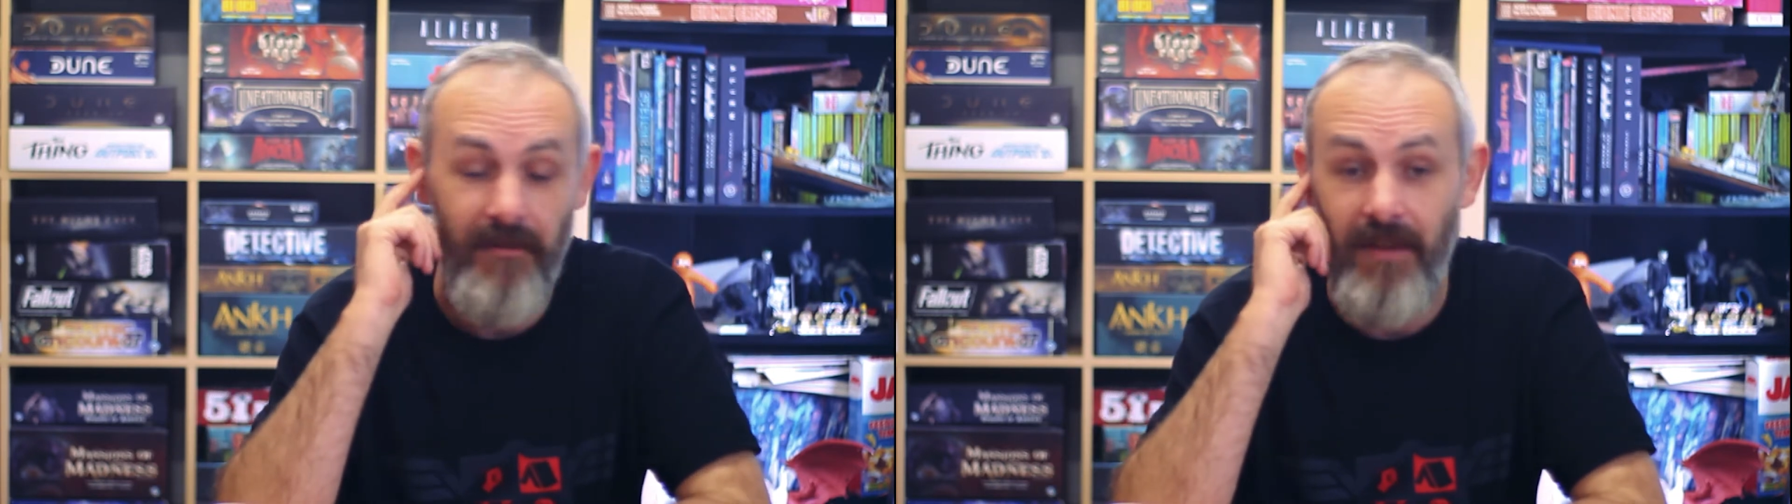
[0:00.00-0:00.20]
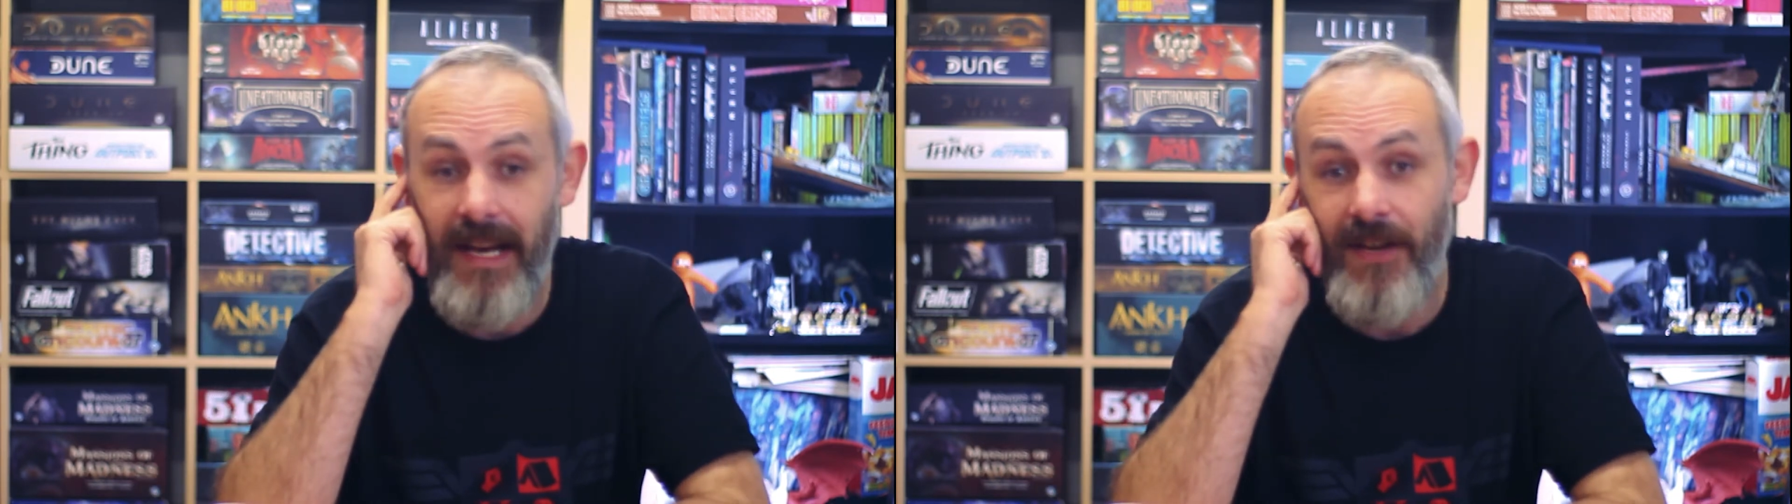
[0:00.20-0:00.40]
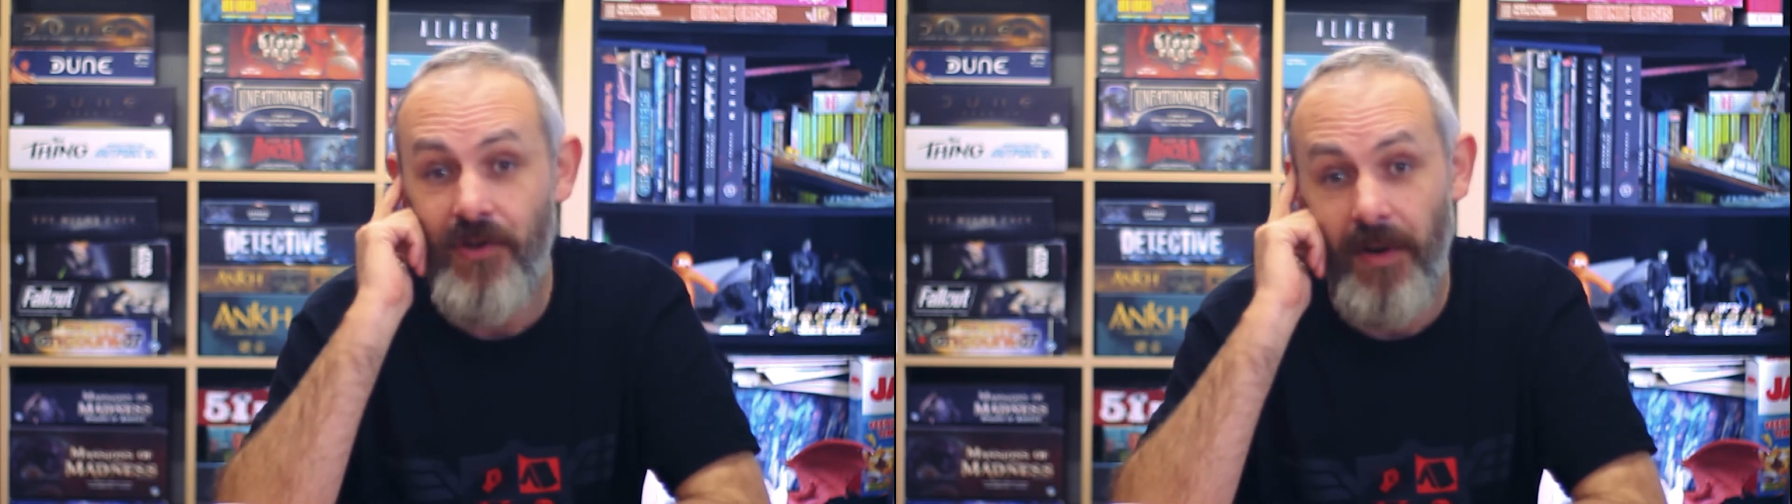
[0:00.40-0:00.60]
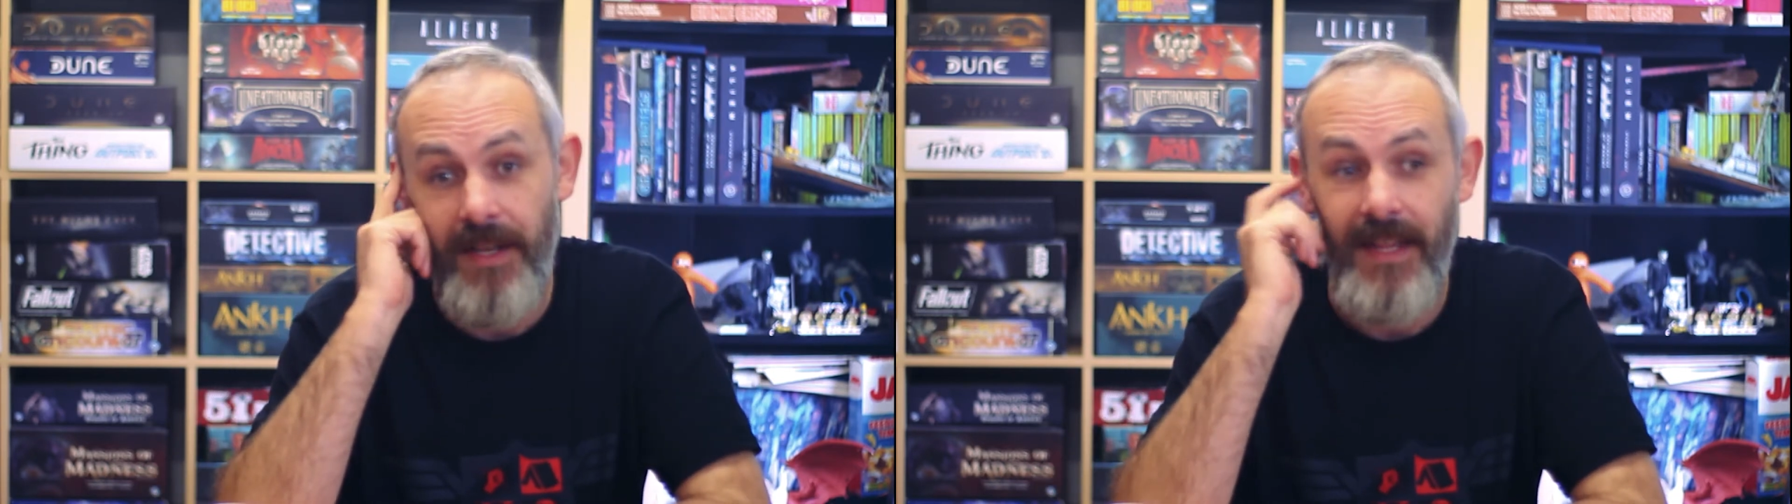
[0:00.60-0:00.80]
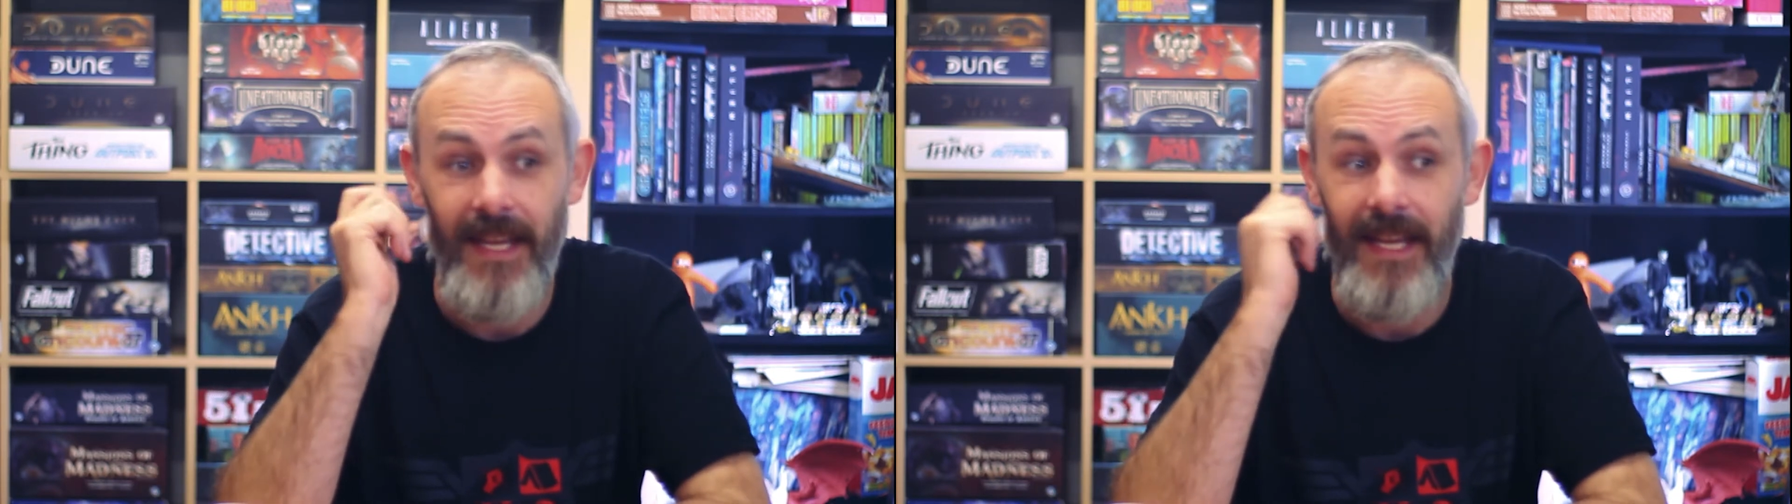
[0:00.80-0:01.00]
I really
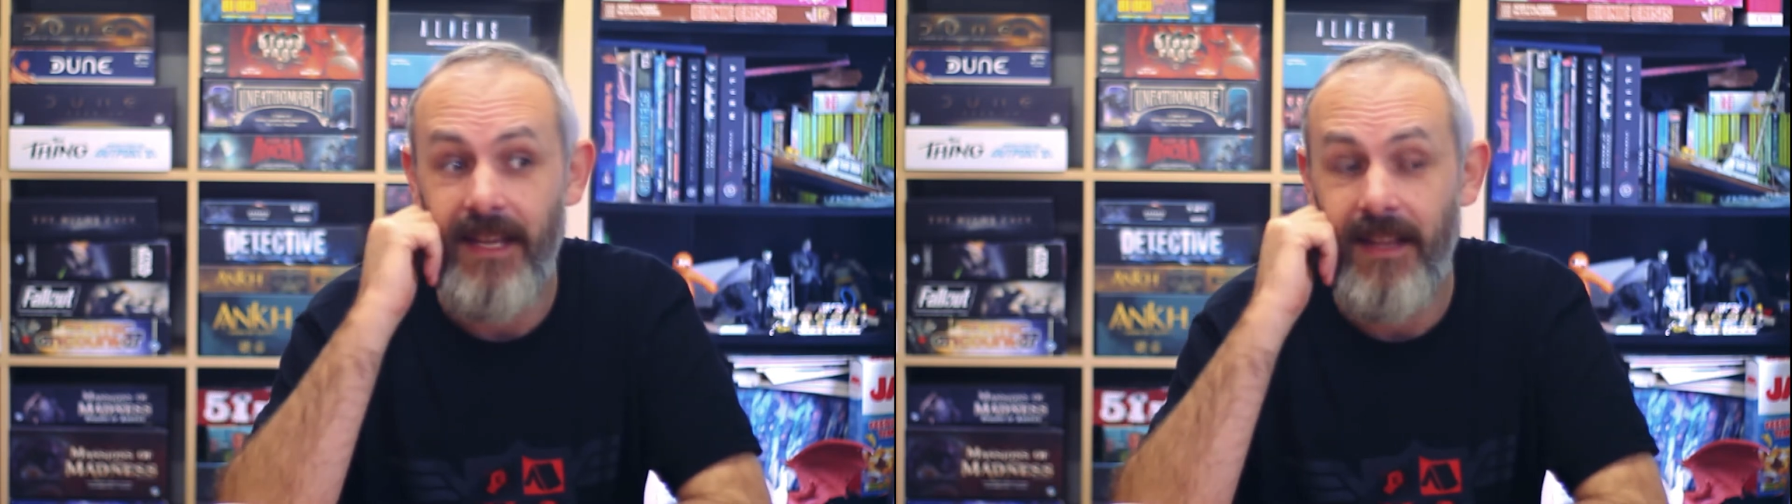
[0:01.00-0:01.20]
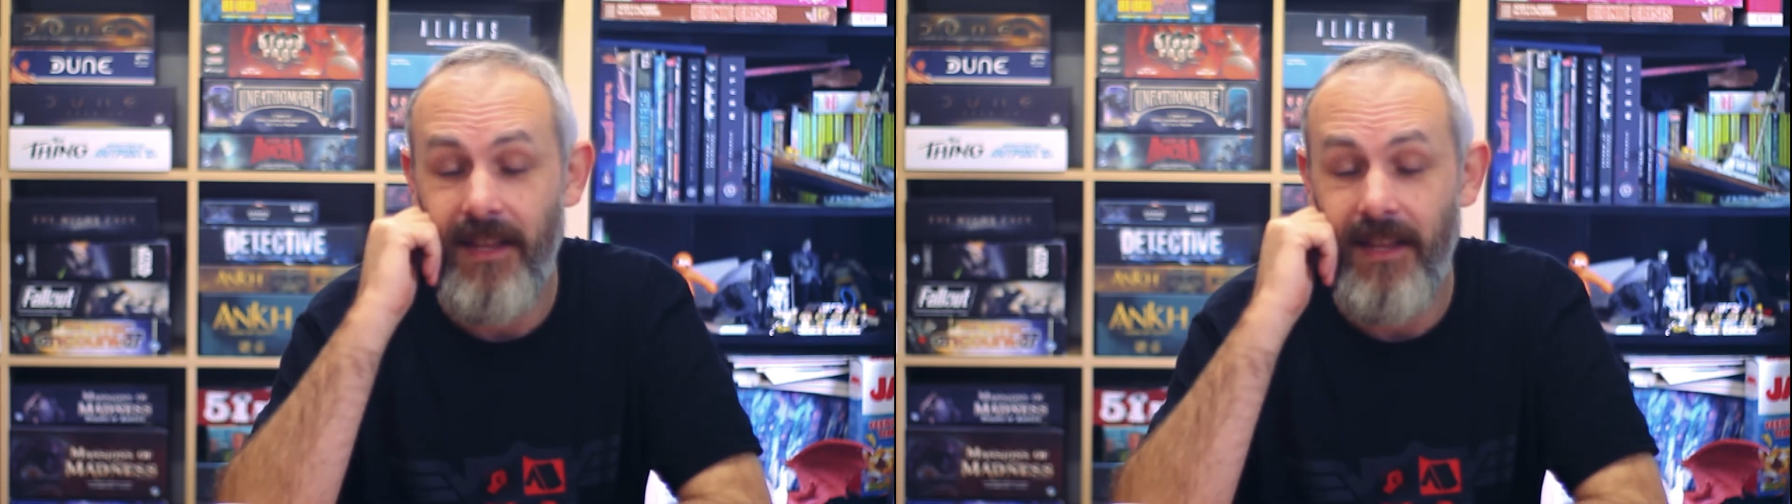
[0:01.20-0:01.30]
enjoyed the